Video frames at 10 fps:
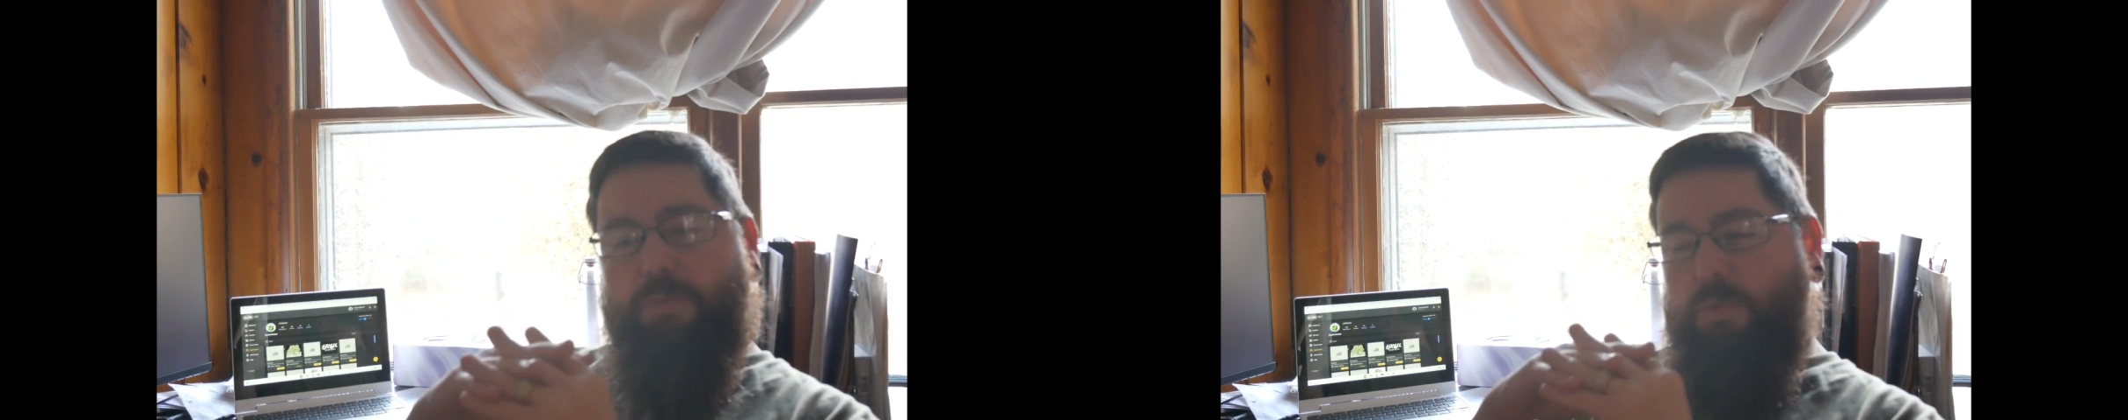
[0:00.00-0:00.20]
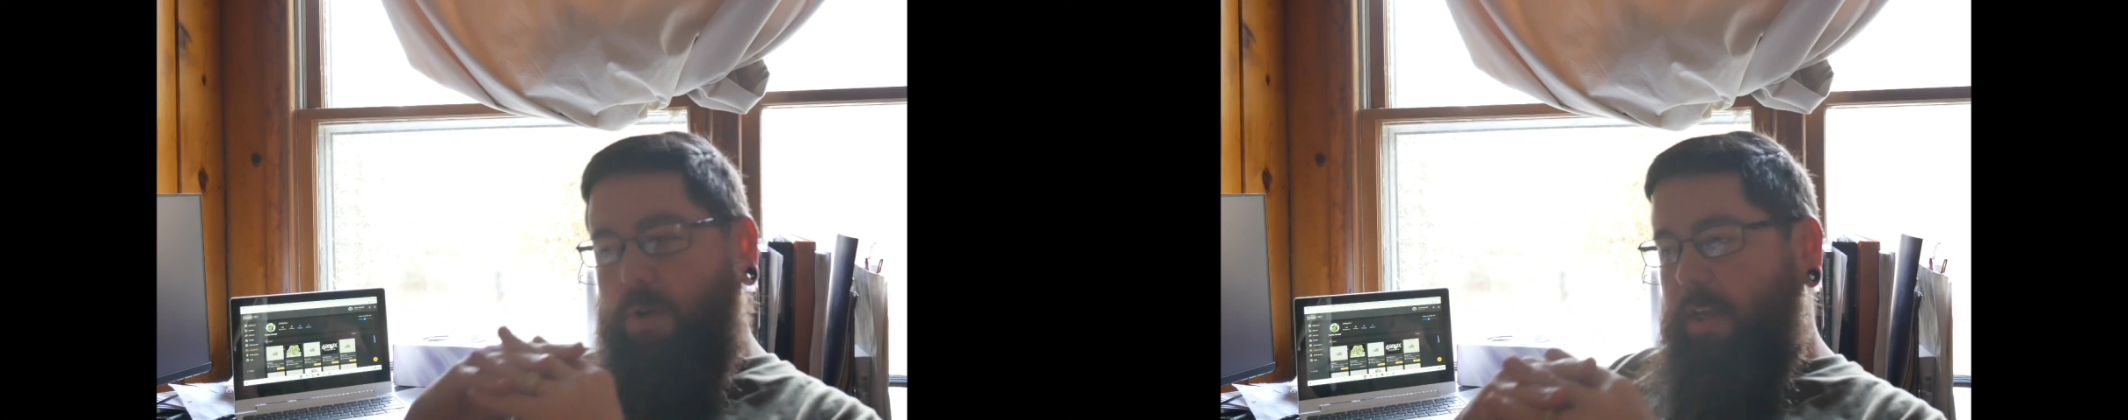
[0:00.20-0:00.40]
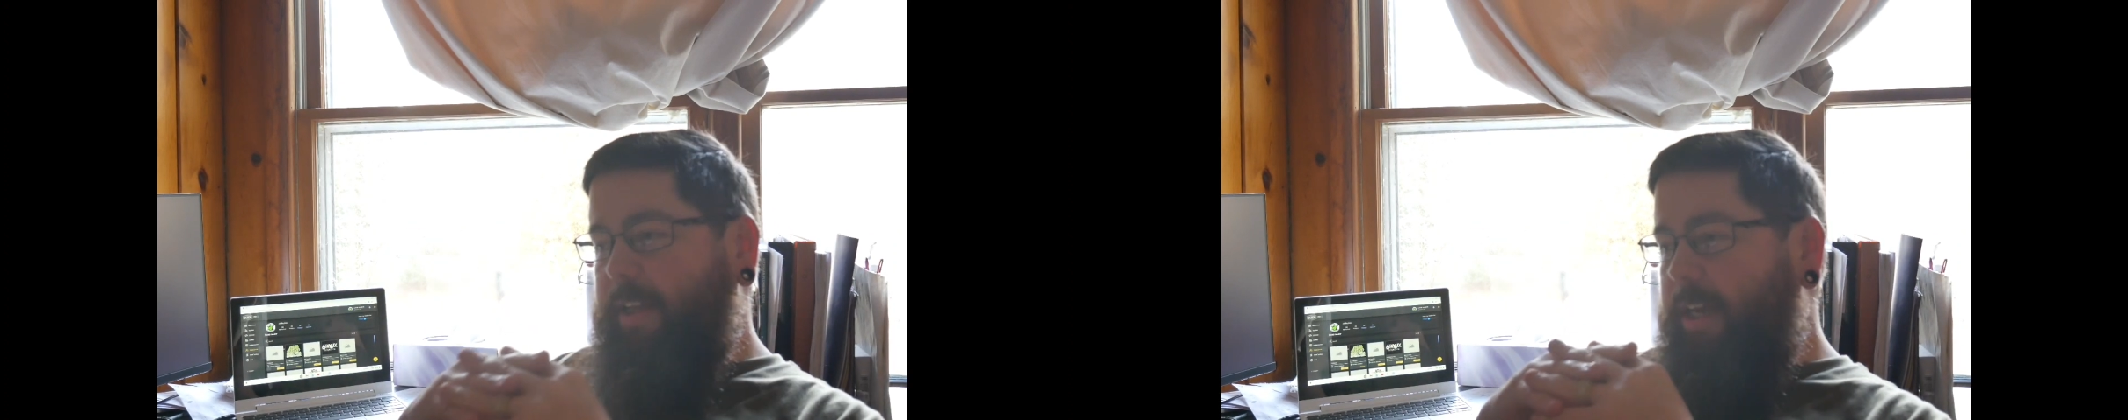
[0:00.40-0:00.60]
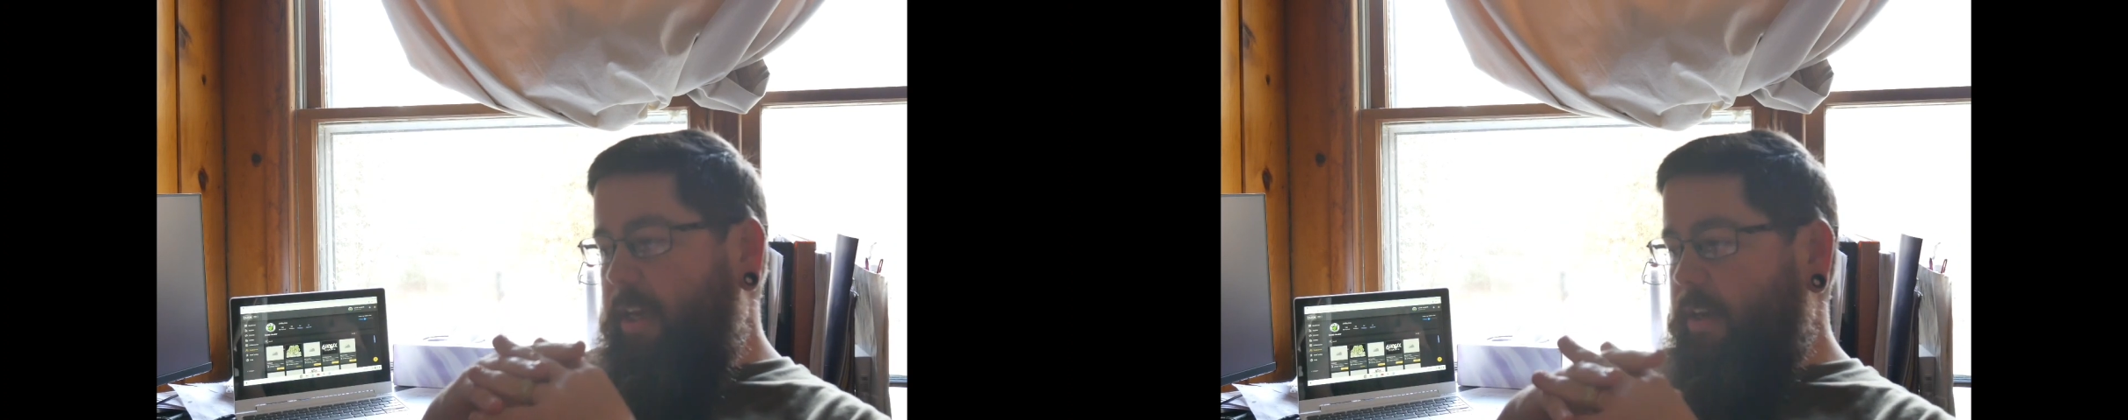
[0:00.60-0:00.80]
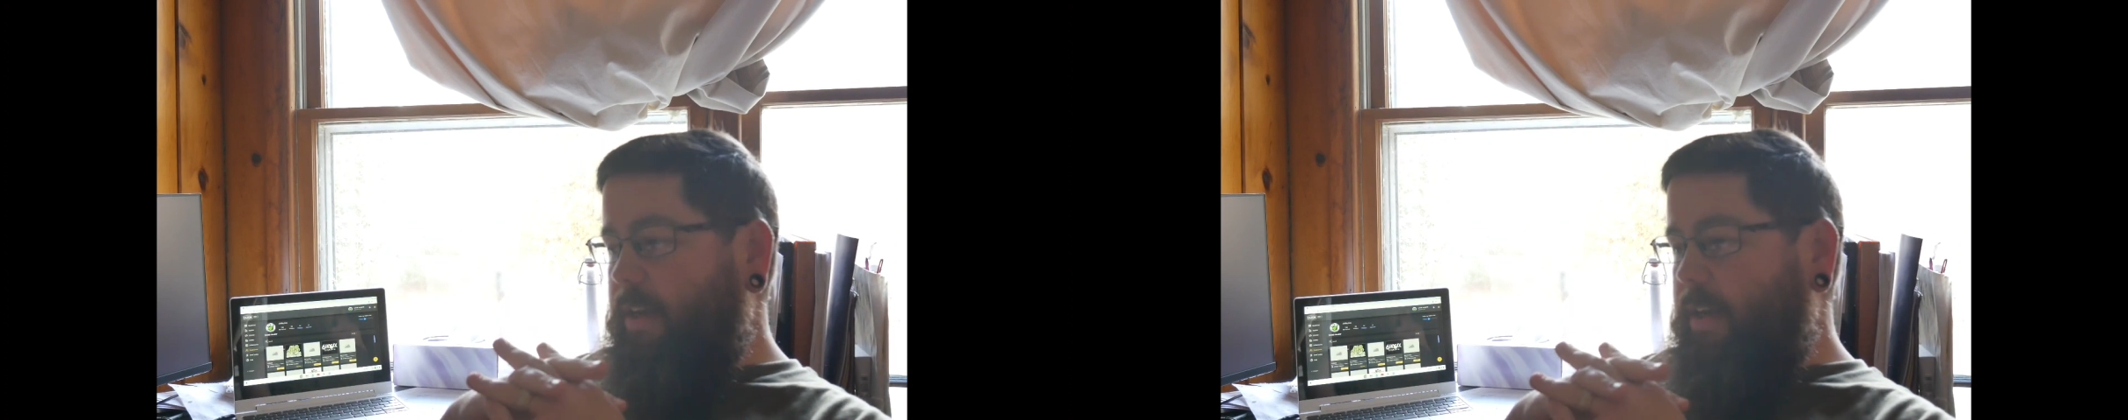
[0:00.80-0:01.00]

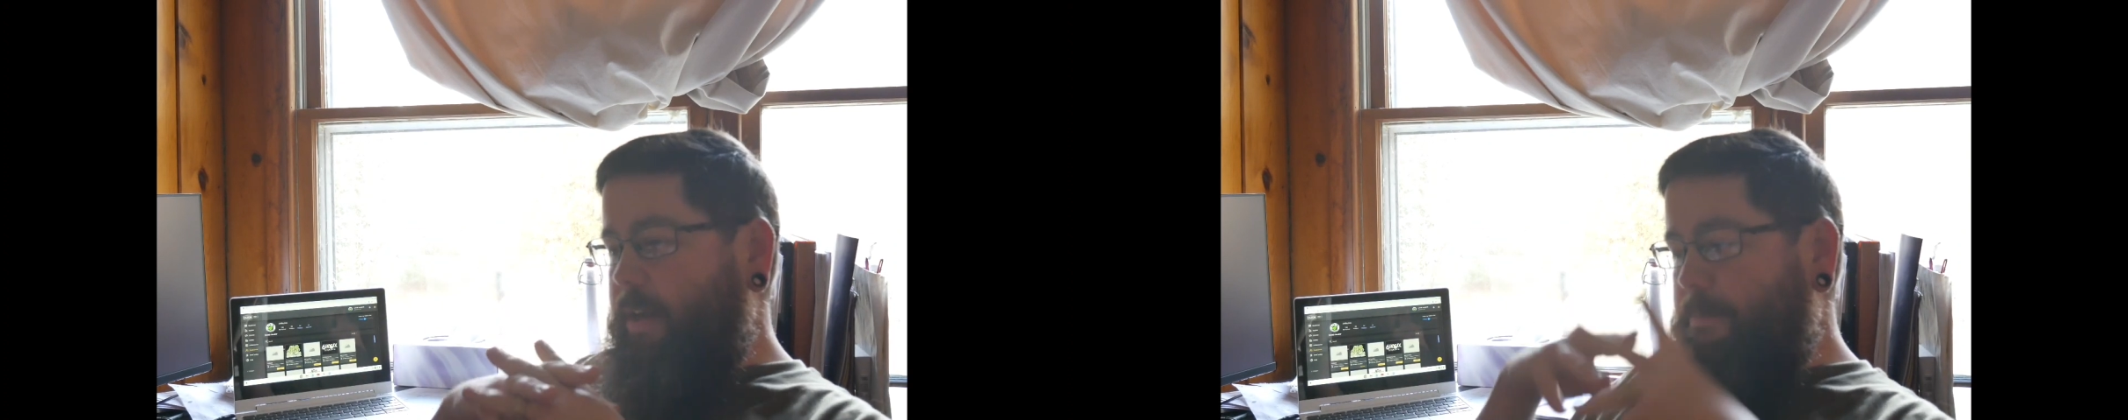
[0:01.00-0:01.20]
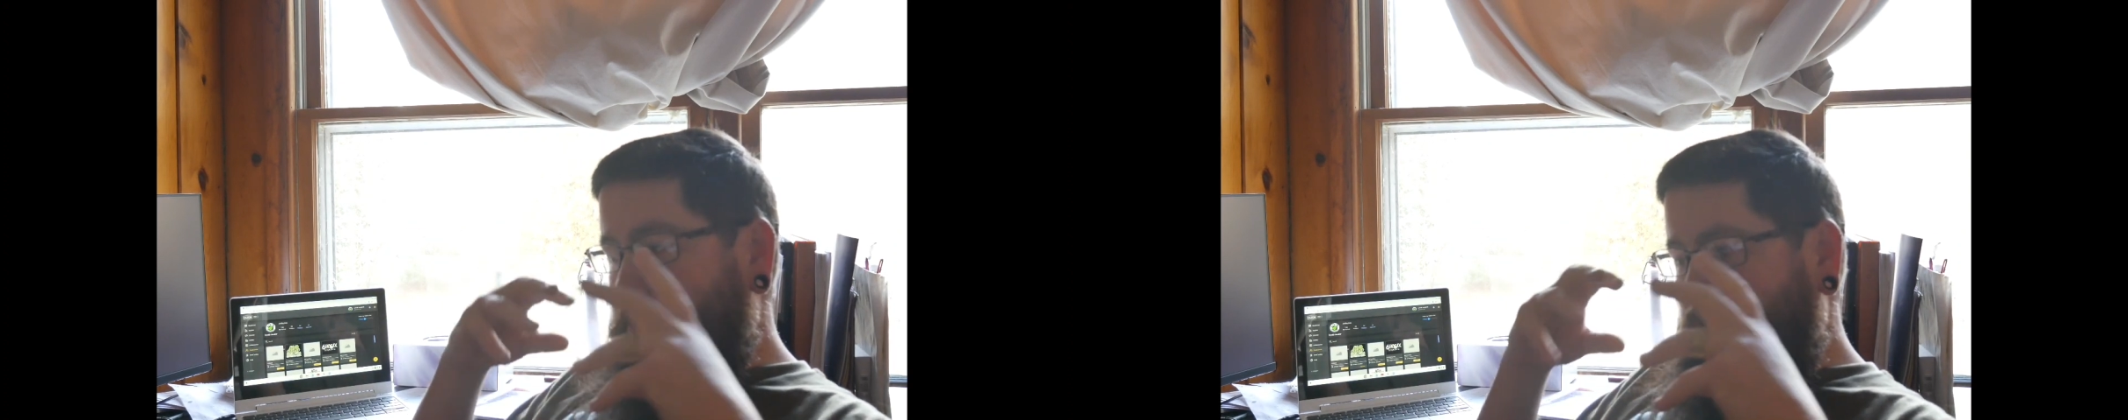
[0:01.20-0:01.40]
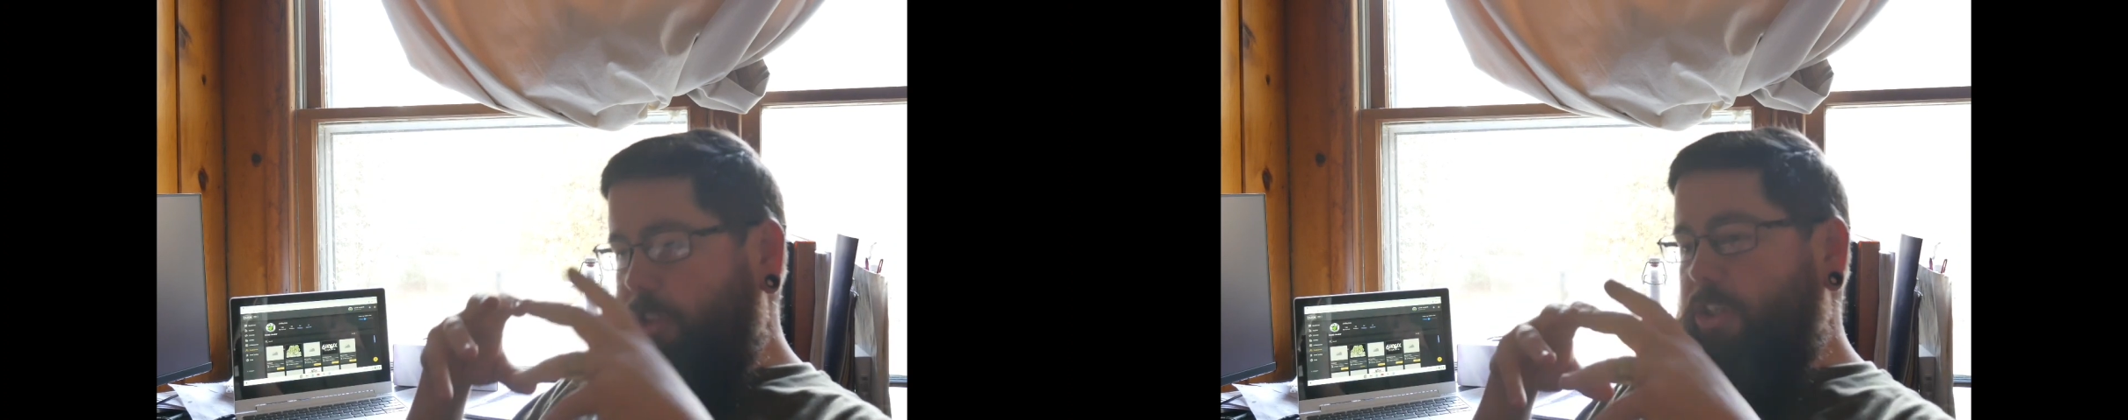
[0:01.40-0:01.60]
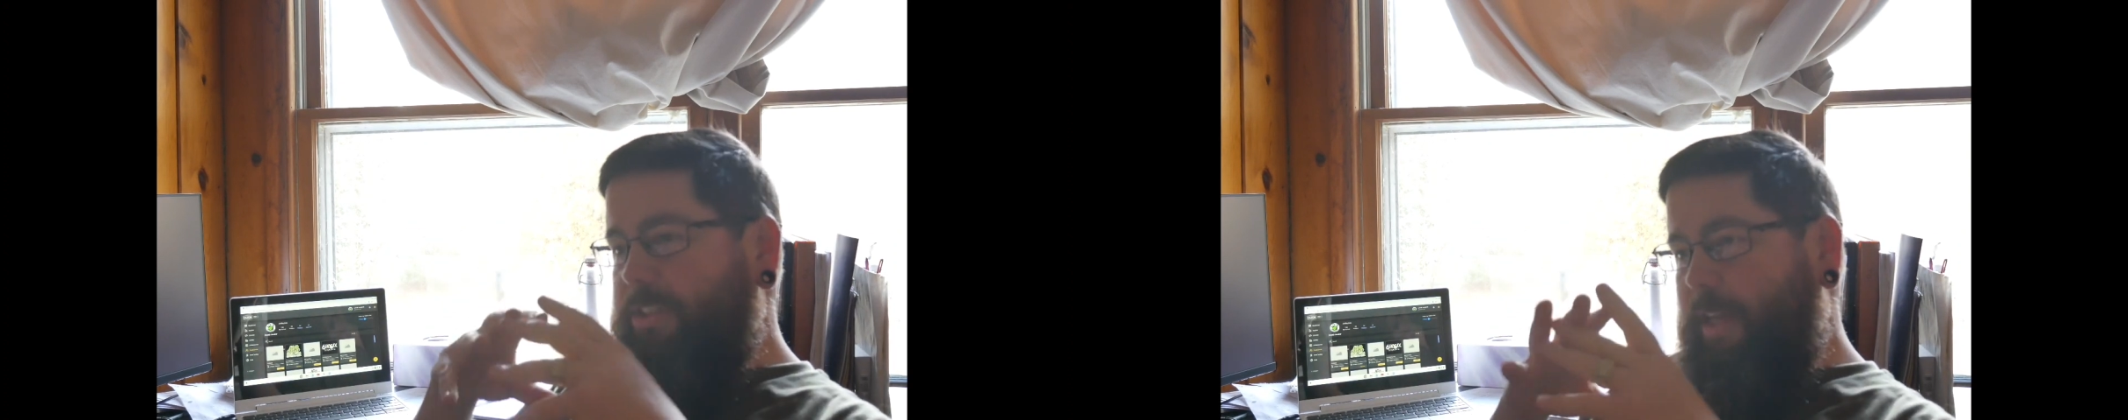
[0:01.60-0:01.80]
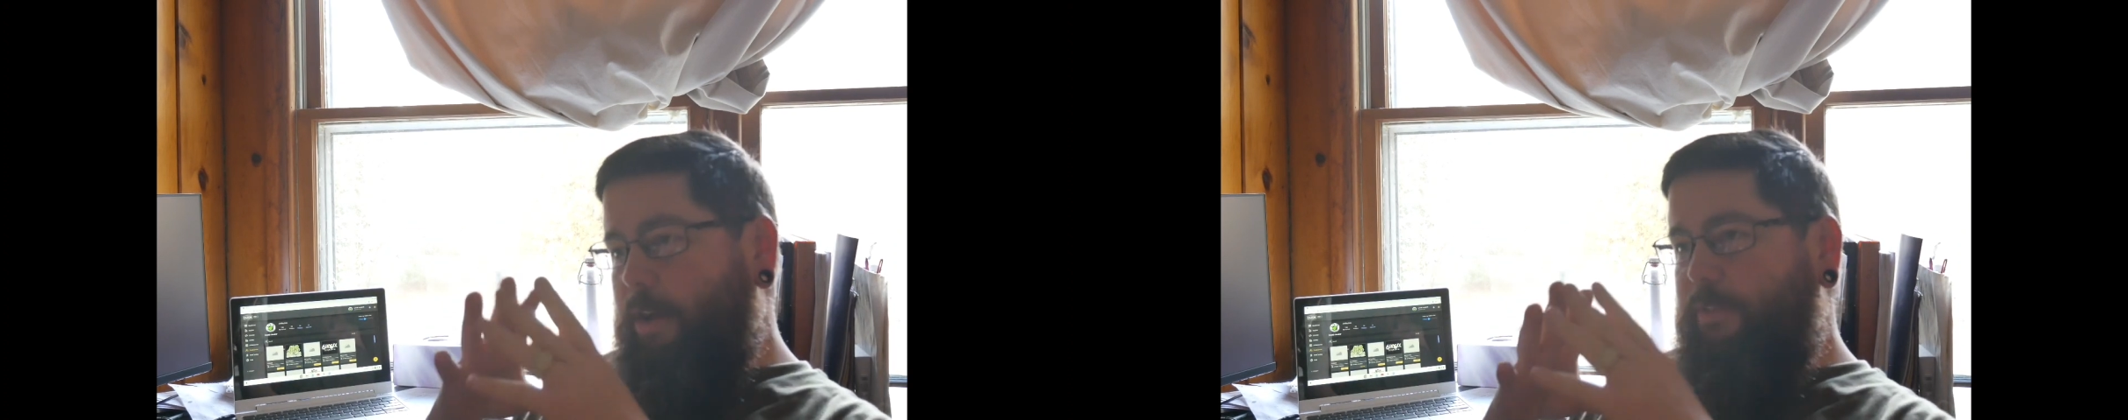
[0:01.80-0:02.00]
Really immerse
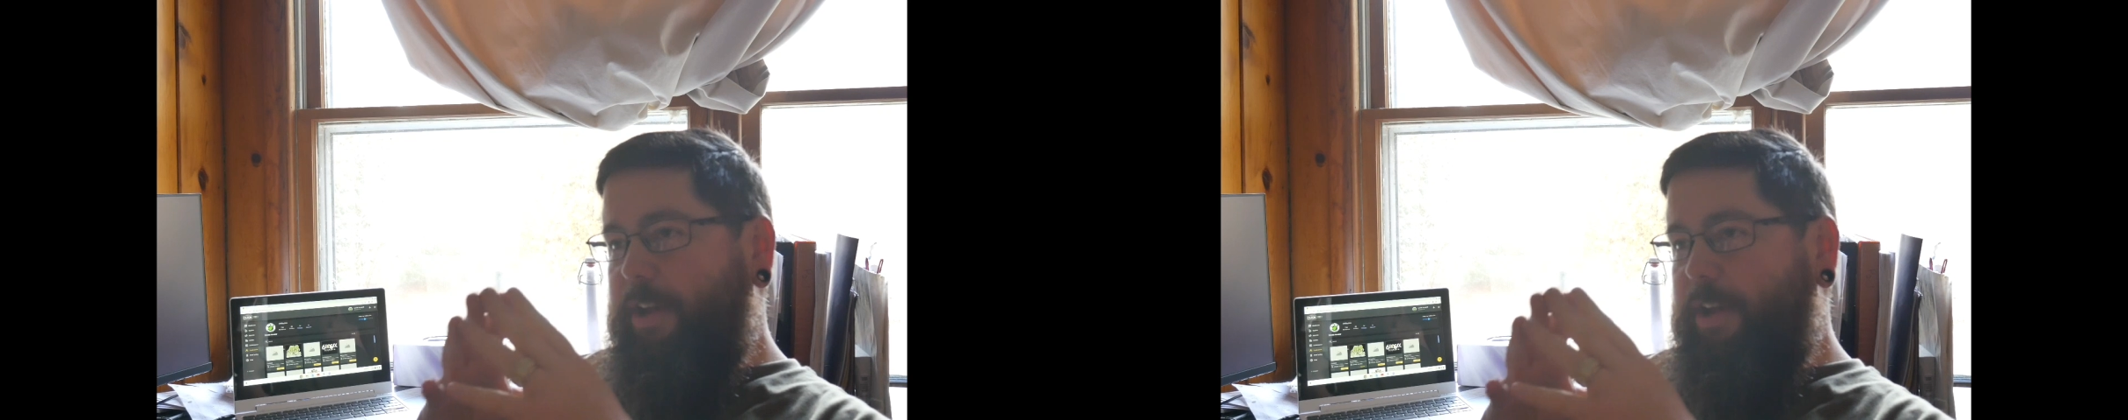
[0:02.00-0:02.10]
yourself